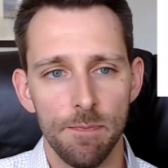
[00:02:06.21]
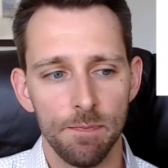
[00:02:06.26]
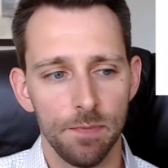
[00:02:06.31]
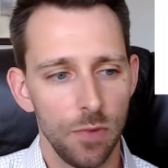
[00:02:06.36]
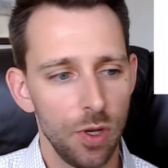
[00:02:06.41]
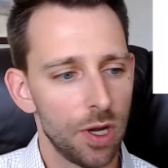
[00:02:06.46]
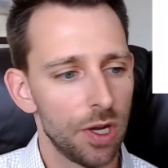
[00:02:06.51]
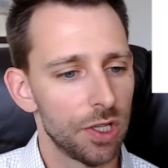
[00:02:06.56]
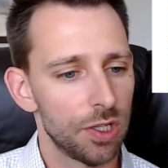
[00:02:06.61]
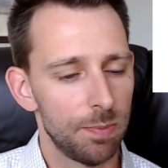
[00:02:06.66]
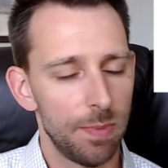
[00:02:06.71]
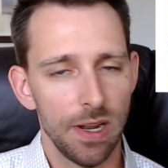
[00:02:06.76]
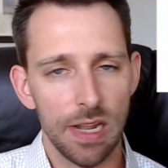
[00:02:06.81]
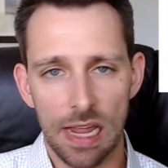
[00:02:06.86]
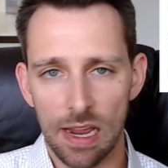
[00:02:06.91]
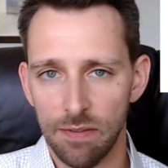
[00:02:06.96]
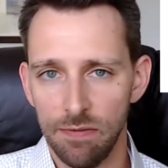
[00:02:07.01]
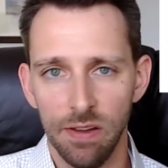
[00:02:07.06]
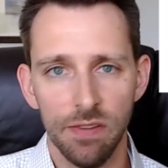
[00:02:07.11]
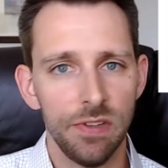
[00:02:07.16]
You can spend like
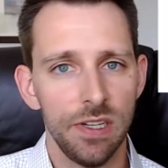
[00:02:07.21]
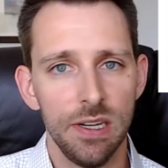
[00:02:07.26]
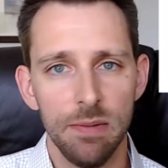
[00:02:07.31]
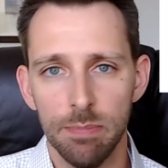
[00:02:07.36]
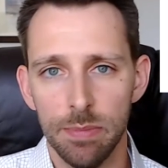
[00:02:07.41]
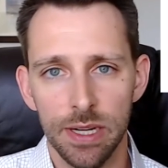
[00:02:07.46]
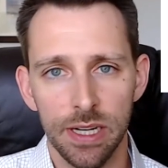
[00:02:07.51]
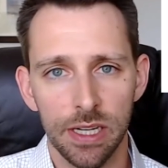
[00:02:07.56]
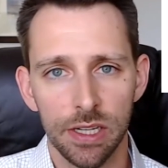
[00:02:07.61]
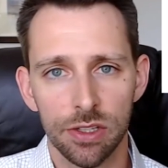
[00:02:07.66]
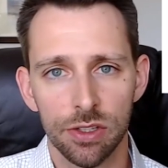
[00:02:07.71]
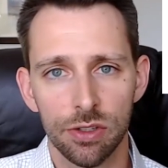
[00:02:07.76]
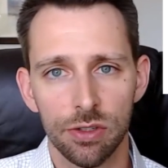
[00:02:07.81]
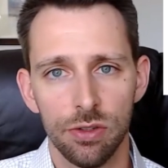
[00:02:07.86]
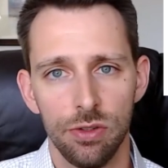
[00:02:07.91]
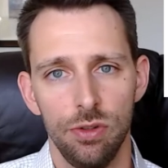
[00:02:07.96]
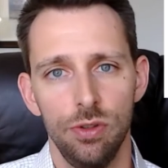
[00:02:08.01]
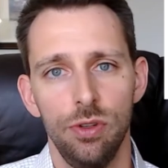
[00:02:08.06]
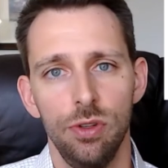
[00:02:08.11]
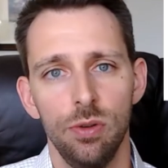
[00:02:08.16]
15 minutes
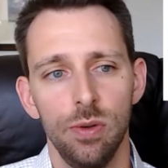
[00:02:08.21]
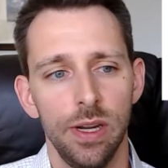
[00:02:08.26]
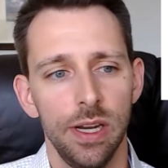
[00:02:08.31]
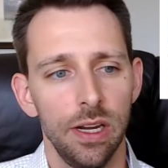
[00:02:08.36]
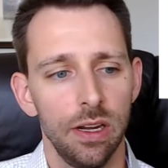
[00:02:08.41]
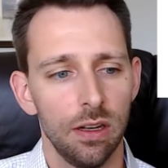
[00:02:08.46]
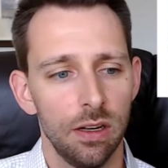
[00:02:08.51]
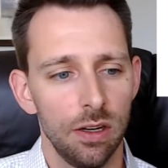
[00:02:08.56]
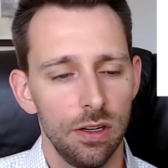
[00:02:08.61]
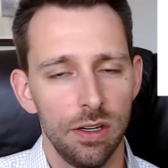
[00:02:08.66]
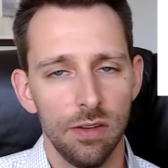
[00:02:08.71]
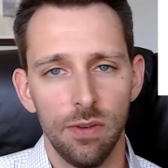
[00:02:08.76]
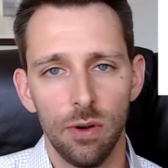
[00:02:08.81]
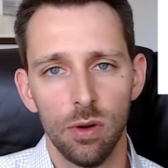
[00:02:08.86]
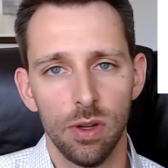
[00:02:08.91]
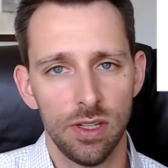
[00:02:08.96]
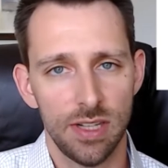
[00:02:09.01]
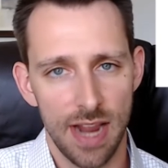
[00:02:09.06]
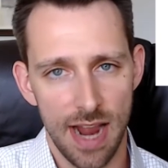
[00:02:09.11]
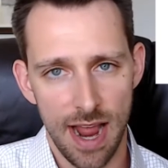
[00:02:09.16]
doing a devoted
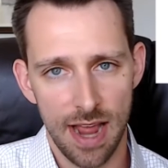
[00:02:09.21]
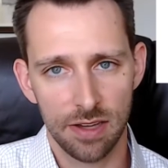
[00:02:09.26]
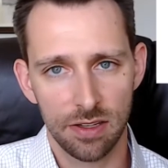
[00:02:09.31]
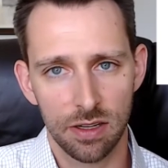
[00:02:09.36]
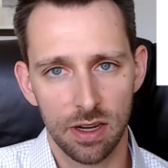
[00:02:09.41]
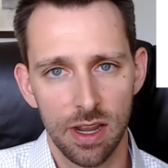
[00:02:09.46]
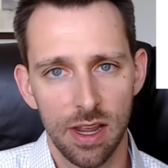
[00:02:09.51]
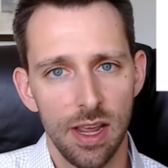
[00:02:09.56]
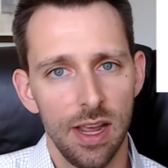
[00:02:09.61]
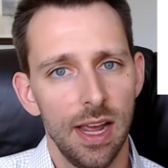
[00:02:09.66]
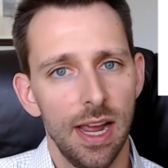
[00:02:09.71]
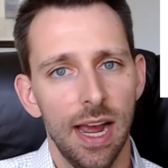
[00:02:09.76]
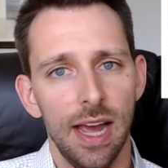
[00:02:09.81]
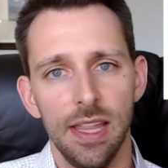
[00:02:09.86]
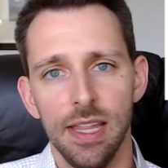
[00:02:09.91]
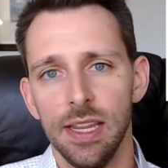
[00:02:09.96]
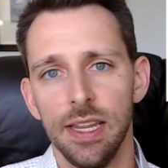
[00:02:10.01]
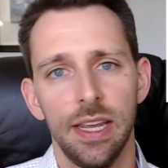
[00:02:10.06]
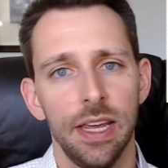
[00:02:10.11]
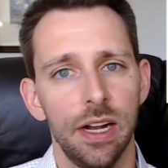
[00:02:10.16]
task and
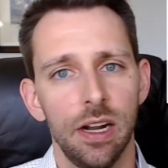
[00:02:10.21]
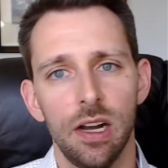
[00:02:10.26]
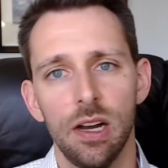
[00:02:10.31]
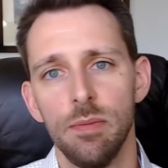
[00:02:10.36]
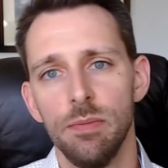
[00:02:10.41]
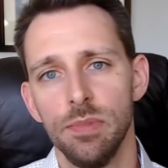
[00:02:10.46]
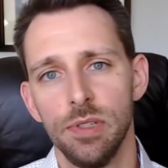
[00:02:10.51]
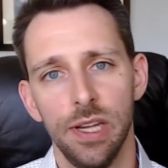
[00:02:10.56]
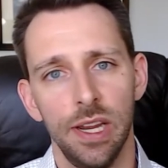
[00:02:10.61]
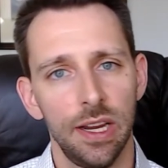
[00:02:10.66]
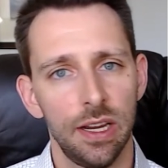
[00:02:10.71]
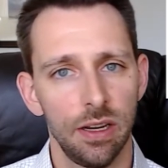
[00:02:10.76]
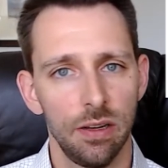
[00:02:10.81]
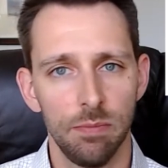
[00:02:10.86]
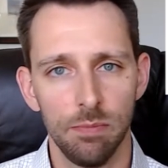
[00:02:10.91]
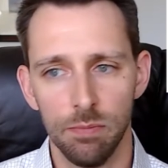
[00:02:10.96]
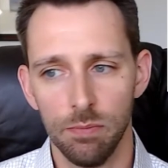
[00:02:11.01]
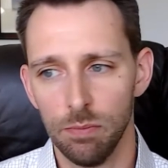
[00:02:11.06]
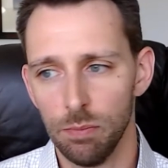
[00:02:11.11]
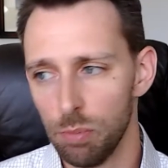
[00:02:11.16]
then get up, take a
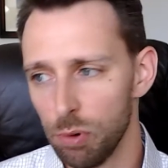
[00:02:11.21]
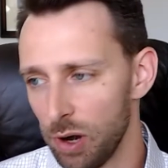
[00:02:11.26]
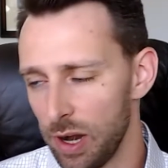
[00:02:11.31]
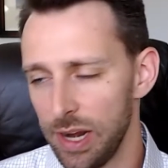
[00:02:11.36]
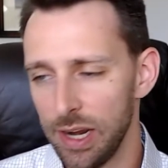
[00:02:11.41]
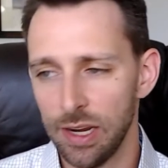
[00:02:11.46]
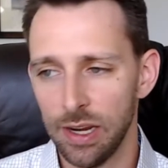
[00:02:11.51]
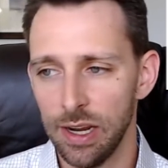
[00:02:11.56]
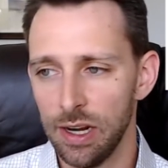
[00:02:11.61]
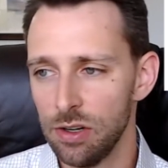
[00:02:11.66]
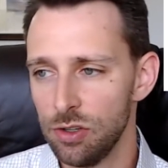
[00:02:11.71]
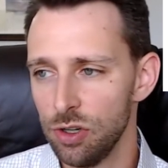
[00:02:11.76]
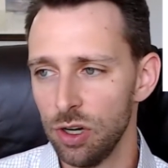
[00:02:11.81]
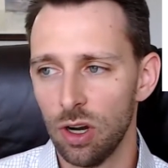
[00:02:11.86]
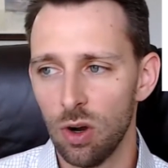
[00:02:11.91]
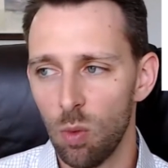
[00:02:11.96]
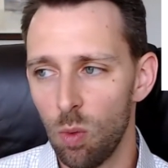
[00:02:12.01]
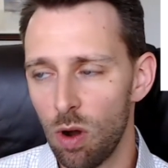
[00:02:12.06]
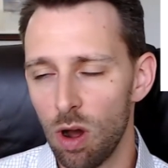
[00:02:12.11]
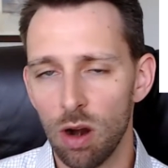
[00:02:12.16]
break, get a drink of
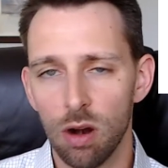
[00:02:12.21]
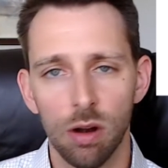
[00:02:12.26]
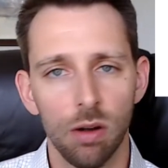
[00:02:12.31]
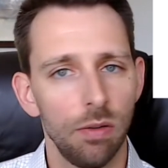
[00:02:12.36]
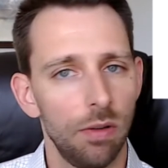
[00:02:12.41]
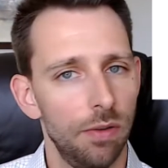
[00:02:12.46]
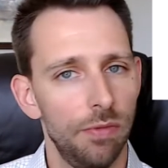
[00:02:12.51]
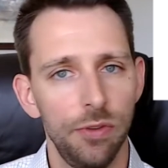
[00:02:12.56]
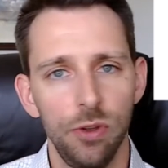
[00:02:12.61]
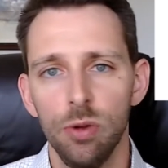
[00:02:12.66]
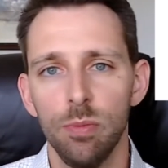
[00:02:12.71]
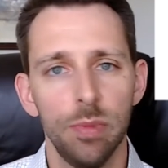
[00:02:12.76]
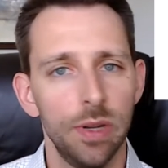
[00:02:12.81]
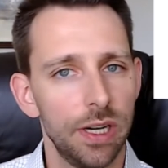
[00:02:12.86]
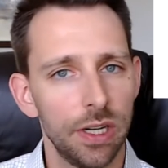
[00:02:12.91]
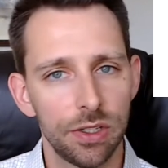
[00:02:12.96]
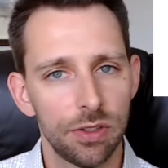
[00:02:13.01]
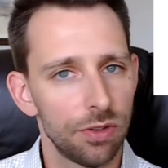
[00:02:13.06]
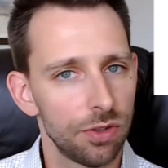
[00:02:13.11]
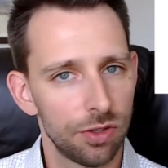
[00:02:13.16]
water, a few
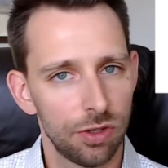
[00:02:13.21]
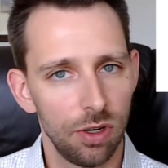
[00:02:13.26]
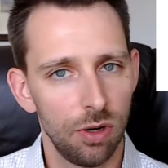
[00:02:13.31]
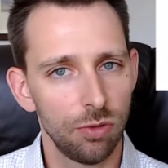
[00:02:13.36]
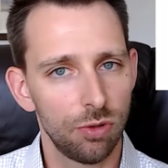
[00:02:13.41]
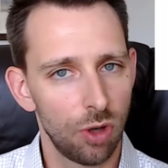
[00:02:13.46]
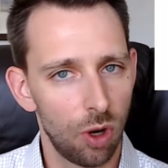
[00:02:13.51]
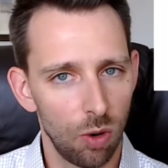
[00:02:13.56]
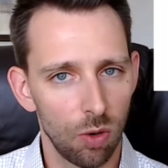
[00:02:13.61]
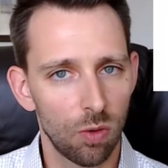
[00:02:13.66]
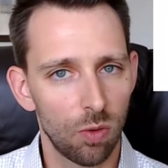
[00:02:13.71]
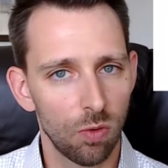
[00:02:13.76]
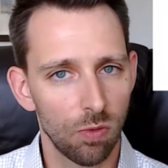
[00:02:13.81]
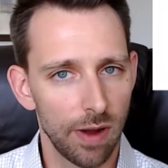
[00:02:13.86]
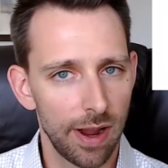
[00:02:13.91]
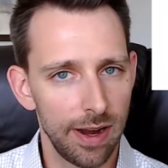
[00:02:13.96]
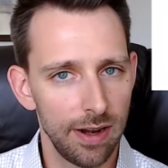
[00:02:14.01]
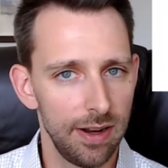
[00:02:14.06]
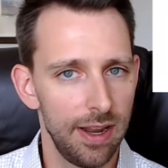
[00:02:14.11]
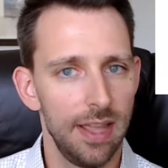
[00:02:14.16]
minutes or so total,
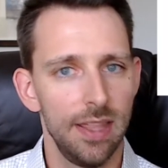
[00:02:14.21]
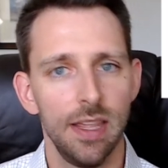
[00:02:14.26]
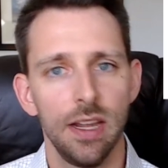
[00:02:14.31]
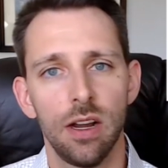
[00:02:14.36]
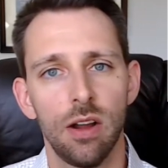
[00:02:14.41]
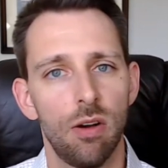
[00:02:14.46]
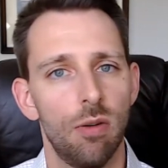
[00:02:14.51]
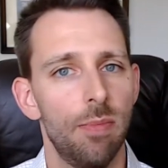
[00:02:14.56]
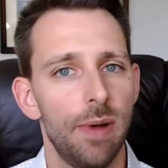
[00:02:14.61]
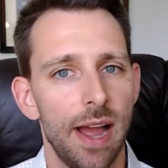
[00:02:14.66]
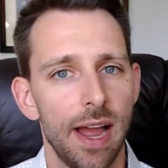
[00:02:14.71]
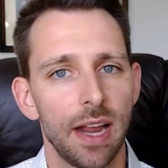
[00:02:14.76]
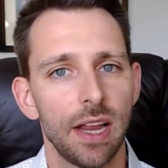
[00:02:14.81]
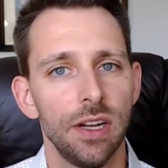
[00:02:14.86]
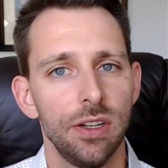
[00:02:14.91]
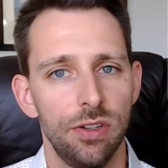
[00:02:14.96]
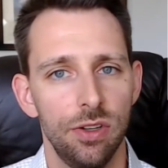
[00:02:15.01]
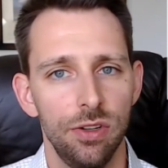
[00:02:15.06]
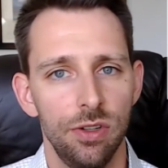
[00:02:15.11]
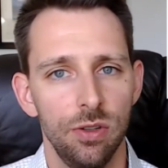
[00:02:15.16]
right? And then go back
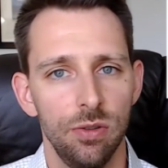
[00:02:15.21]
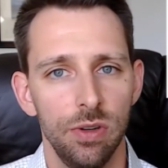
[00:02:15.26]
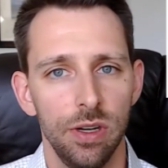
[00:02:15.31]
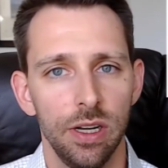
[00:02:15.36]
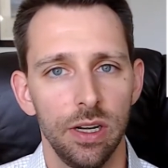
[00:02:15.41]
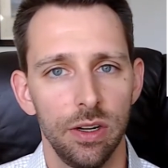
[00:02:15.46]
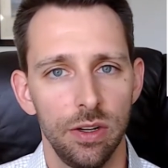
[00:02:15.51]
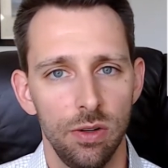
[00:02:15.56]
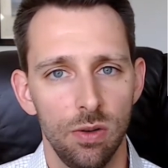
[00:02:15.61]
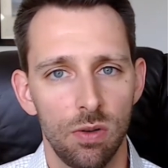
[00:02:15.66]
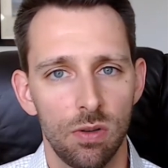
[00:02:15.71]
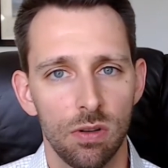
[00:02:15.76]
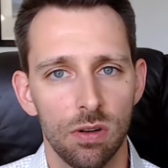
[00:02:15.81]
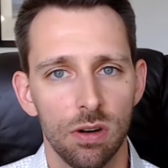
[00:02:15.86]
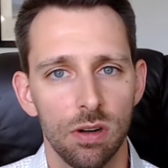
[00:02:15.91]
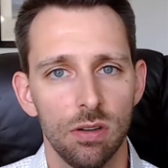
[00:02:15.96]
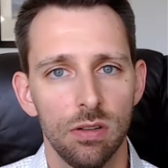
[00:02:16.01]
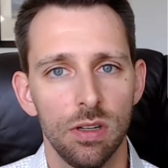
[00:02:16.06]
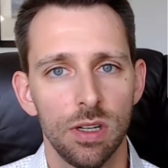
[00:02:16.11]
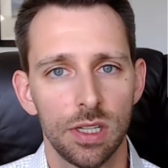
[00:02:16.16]
into doing your
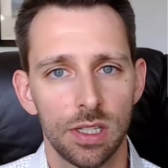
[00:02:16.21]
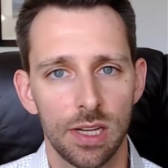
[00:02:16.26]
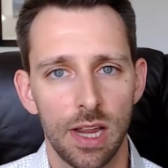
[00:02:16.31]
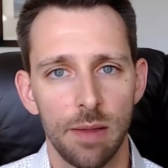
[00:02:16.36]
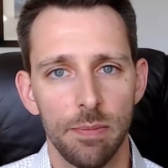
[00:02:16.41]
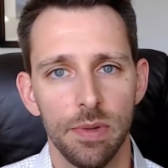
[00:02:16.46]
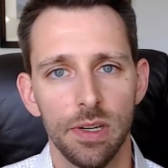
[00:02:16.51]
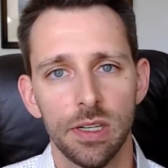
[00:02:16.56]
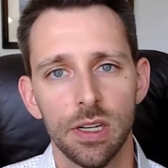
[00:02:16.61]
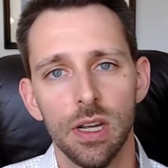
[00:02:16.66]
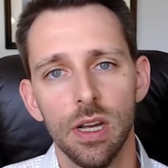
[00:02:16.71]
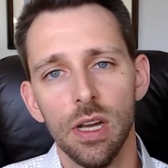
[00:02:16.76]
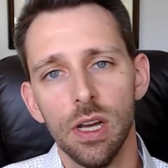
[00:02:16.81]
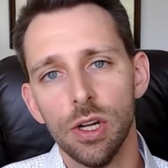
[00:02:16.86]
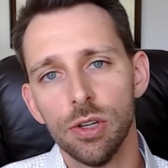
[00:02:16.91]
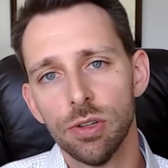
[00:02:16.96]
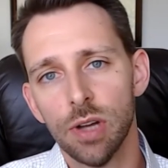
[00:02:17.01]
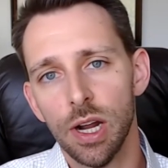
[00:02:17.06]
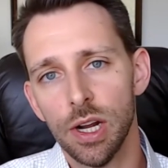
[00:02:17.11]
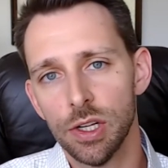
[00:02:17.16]
assignment.
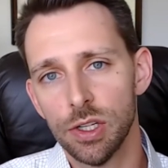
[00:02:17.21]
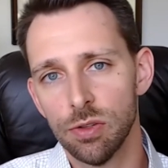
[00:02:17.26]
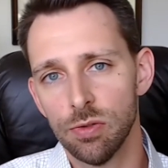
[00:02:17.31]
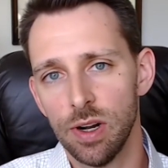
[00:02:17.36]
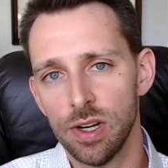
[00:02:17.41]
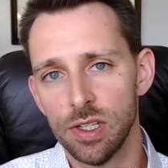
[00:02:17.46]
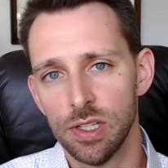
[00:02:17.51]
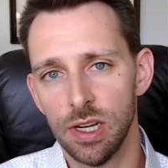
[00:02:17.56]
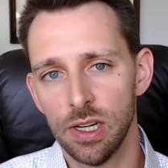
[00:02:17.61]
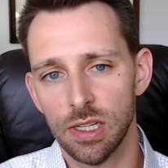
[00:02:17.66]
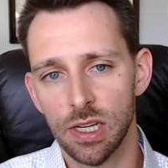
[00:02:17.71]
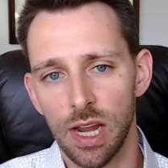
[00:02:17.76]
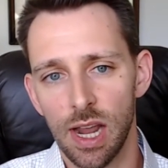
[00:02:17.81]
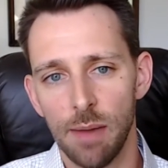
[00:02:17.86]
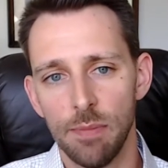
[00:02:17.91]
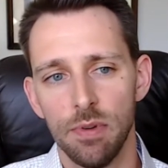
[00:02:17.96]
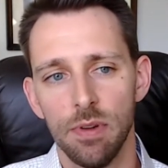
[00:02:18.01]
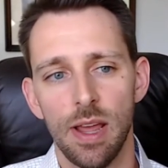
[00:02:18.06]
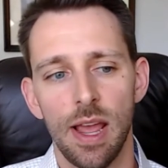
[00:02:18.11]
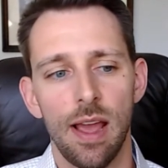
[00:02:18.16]
Try to stretch that time
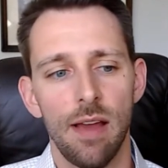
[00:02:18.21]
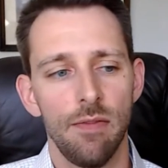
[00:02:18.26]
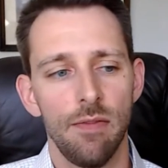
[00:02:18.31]
to have